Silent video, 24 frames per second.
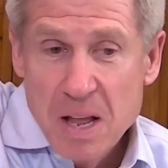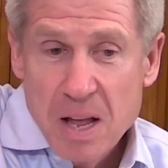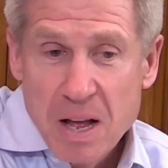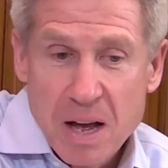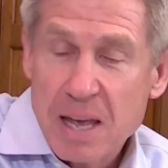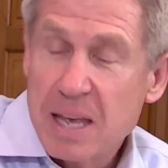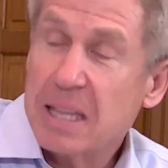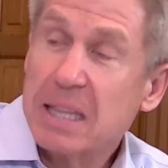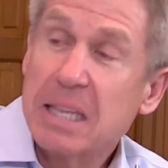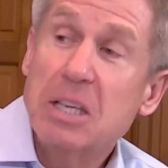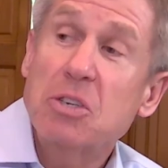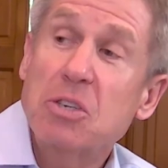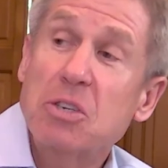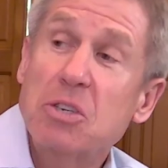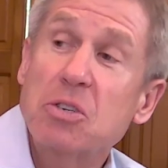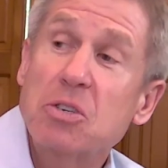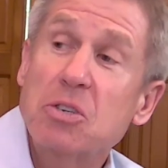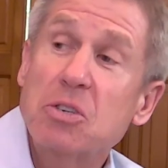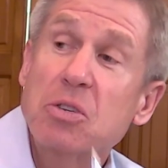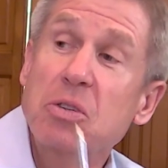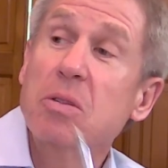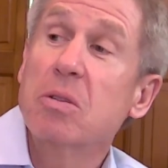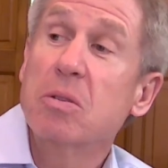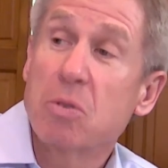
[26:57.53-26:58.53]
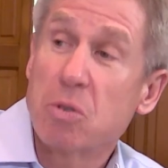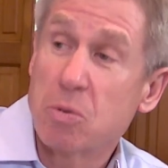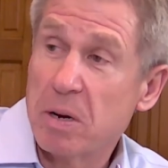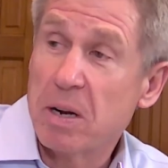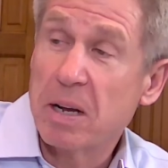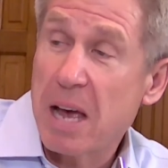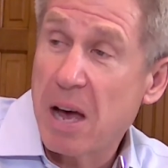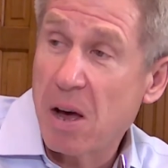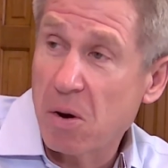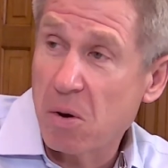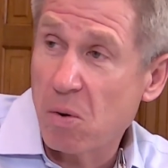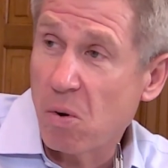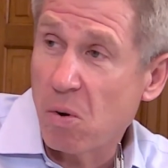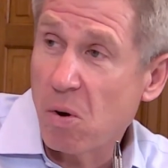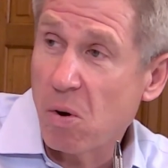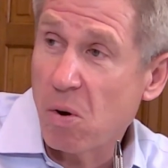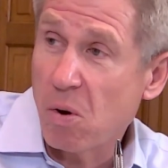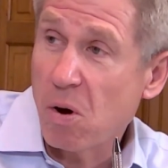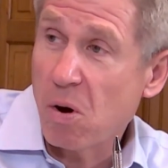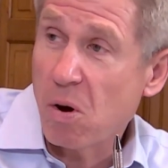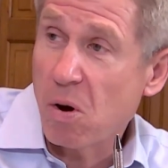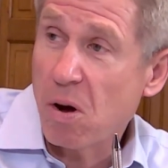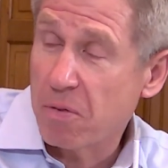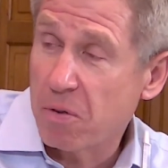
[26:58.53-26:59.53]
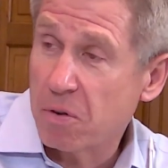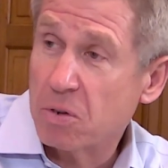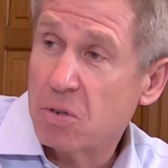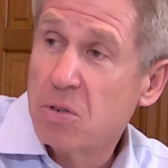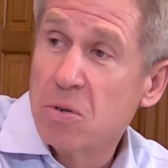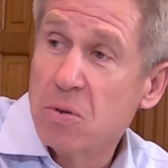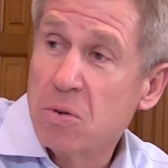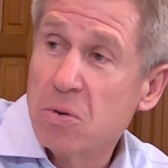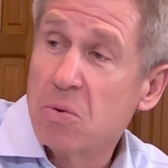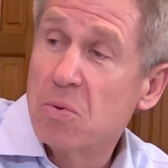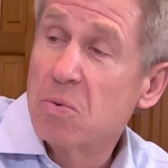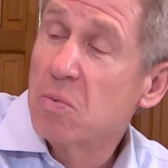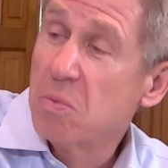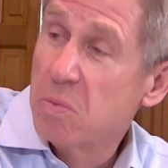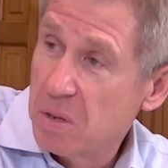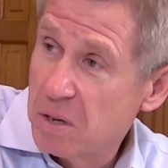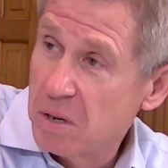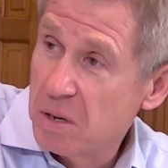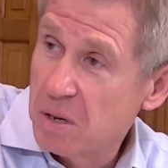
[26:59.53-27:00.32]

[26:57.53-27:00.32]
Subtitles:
at least there's been a counter offer to,